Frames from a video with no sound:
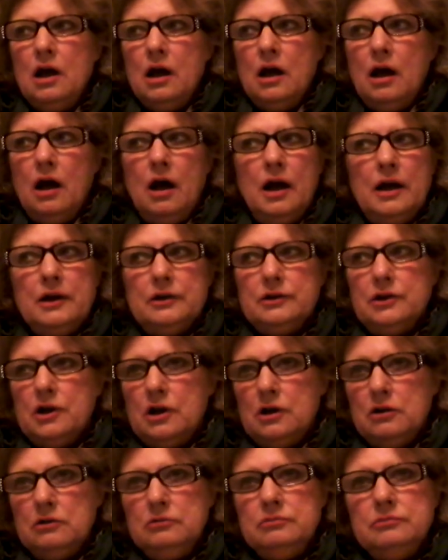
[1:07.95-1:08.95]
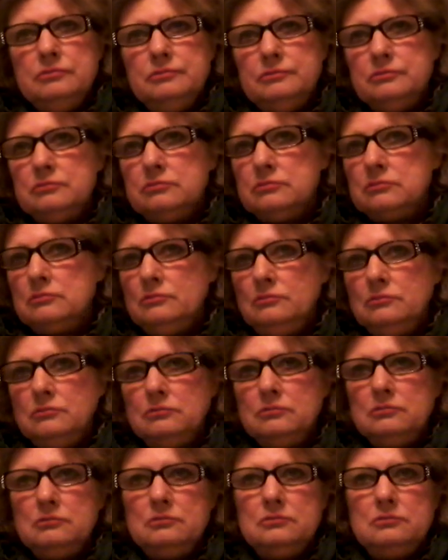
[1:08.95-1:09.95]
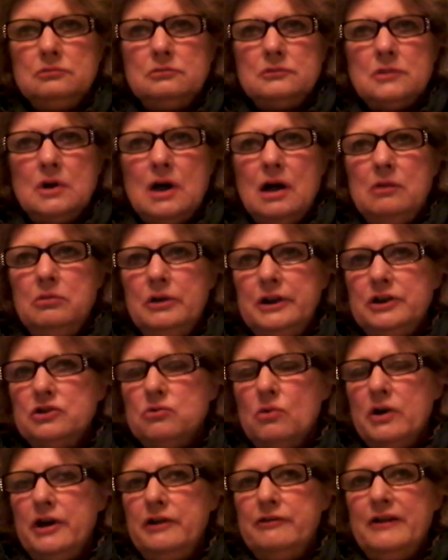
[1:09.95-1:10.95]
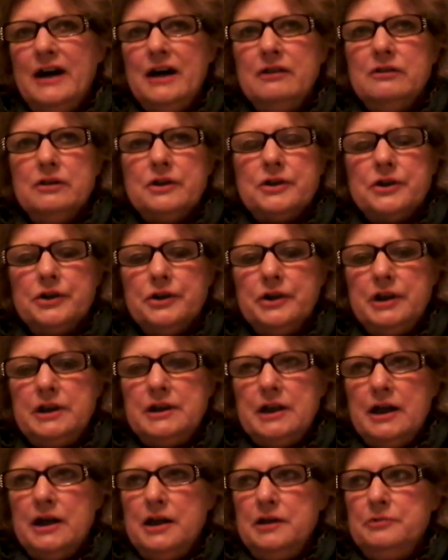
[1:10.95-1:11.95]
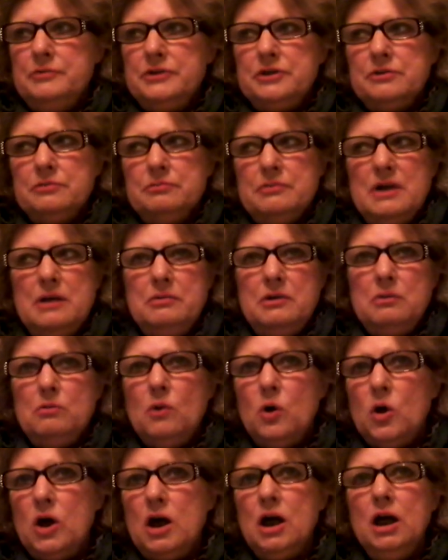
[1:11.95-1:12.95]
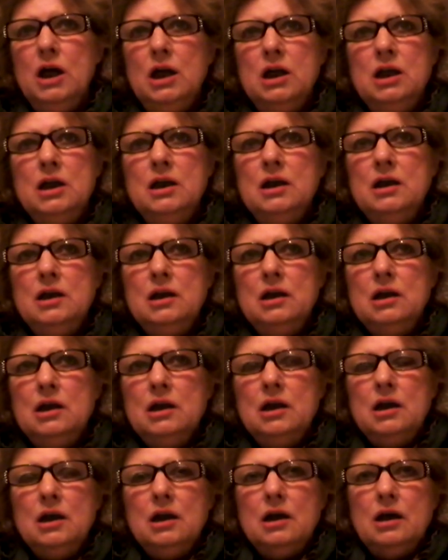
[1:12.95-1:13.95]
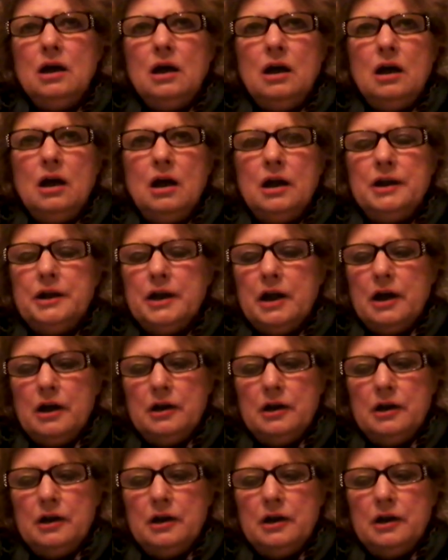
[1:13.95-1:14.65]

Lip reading: I don't know, probably 25 or 30 times, maybe more. And